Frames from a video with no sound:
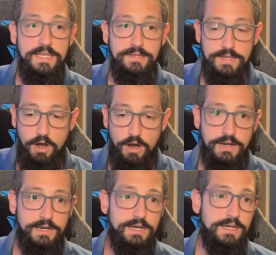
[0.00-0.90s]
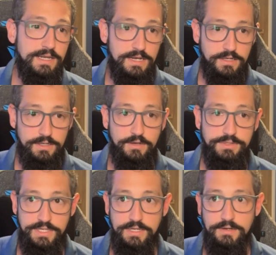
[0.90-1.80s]
Auditing and
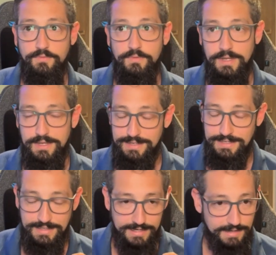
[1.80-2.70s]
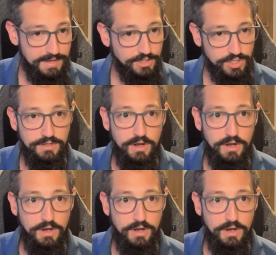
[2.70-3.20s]
closing, like I mentioned,